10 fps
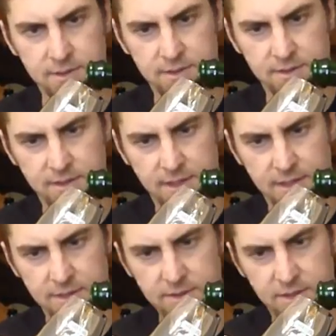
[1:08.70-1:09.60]
let's see,
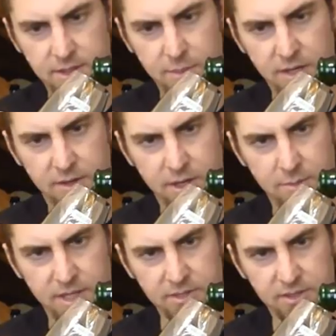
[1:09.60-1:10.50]
this is a good amount of
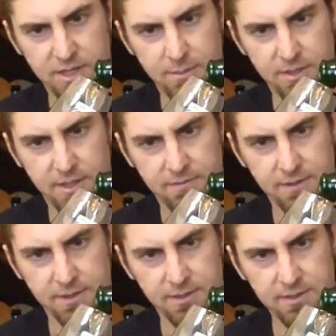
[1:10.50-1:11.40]
carbonation coming off
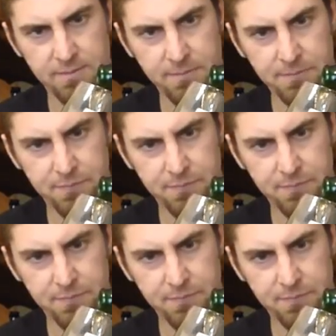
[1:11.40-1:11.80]
this.